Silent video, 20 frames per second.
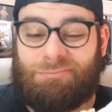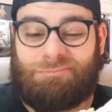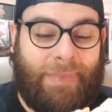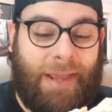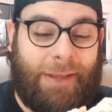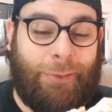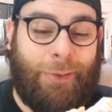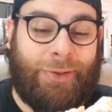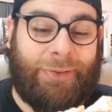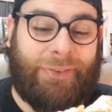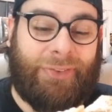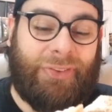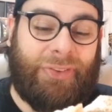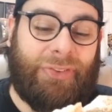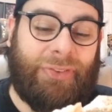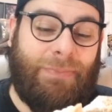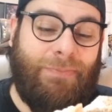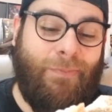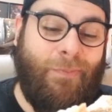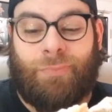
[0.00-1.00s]
I know how to
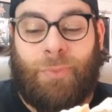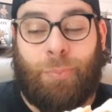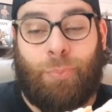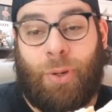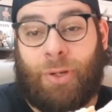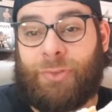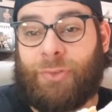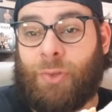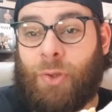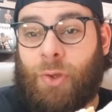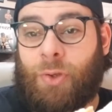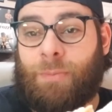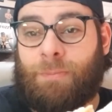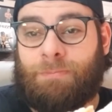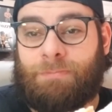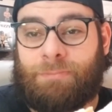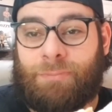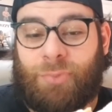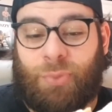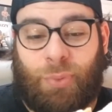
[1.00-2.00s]
season. The bread's good.
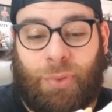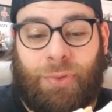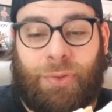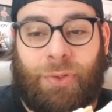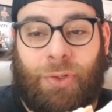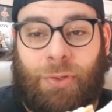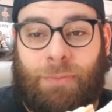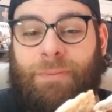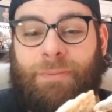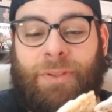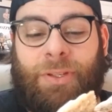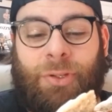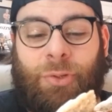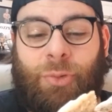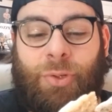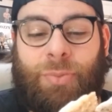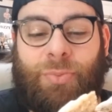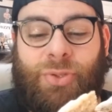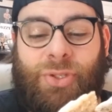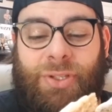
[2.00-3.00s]
It's really good. Vegan
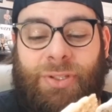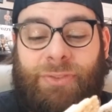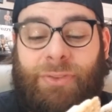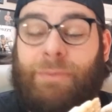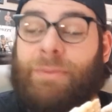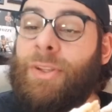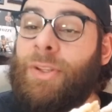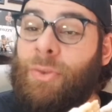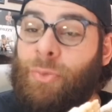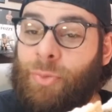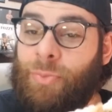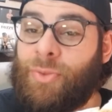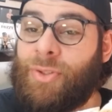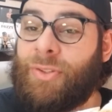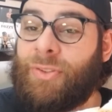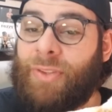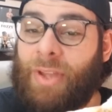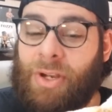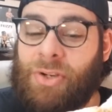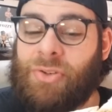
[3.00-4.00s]
cream cheese. The vegan cream cheese
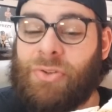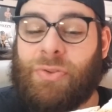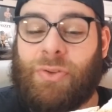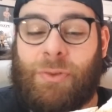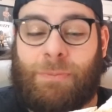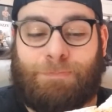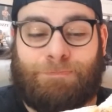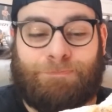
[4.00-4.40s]
is actually good.